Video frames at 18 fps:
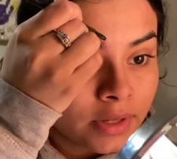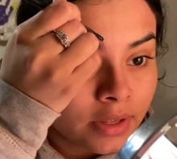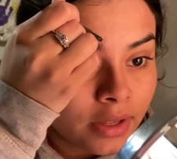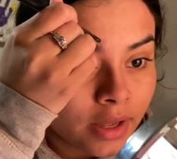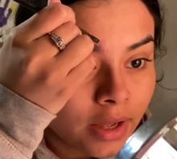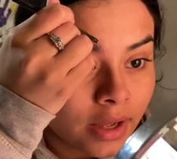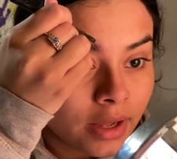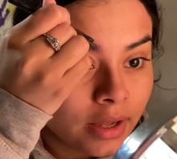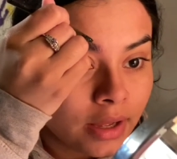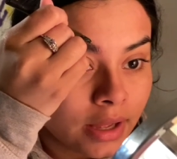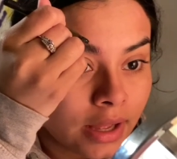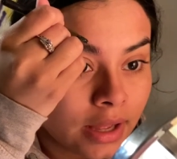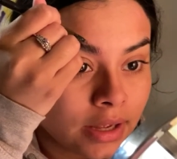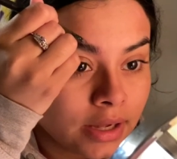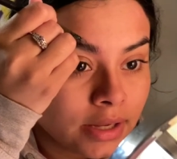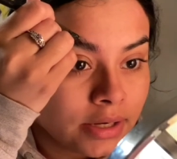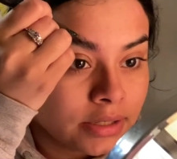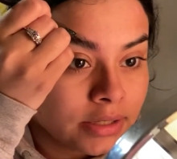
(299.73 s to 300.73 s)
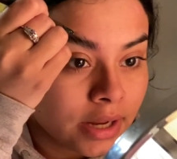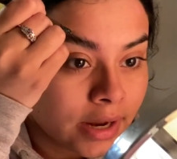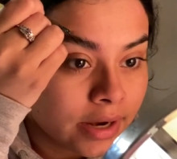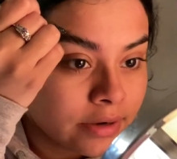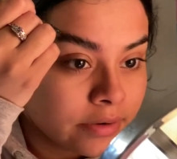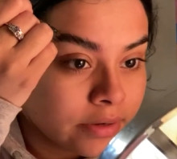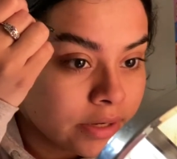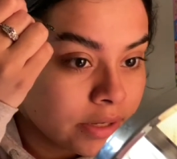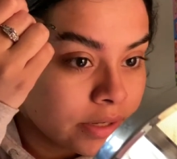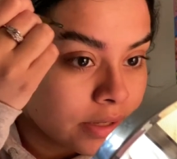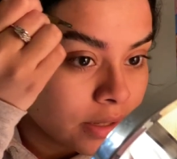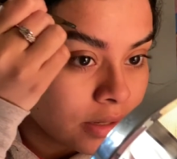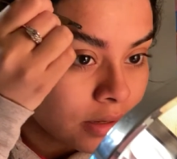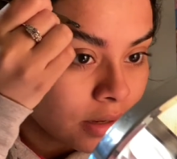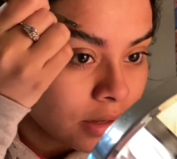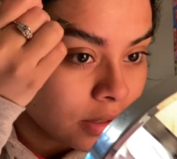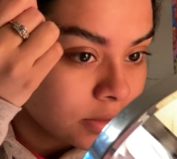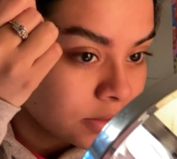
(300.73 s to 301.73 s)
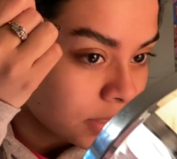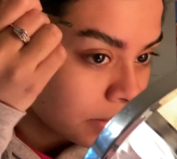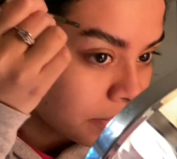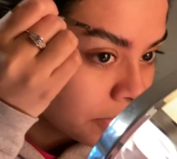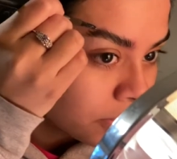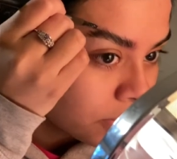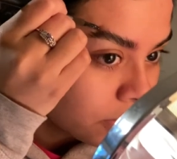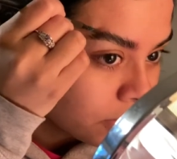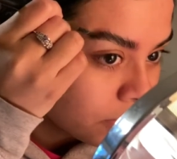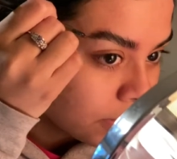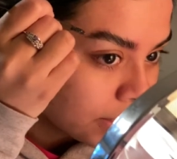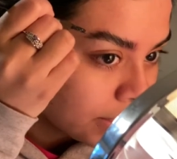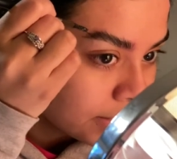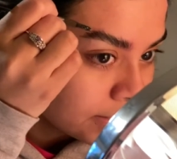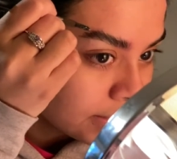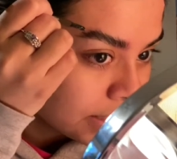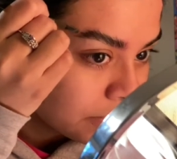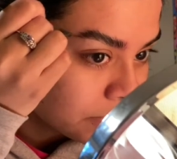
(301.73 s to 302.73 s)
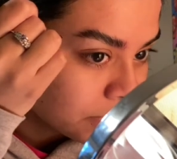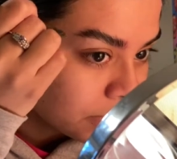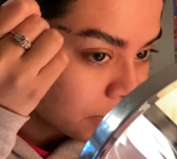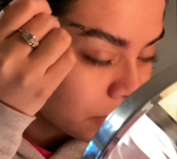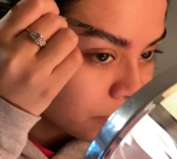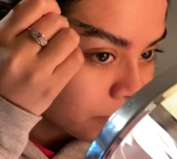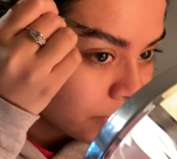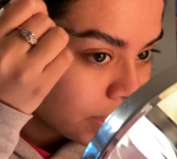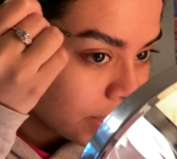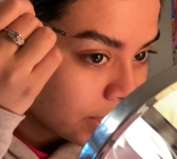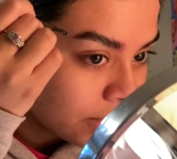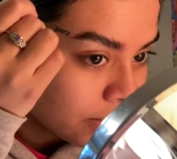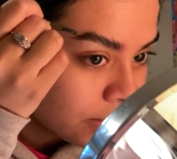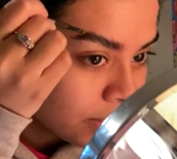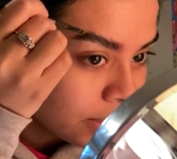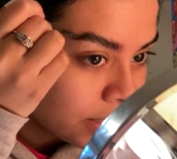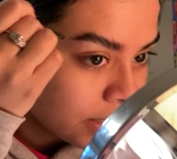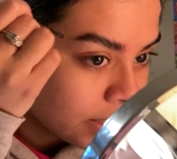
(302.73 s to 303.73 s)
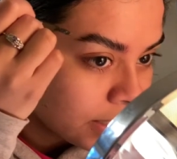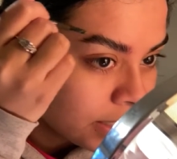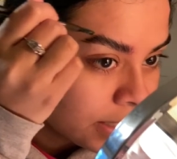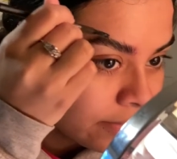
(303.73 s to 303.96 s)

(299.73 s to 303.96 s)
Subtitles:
I got a diary a long time ago and I said I was gonna write on it and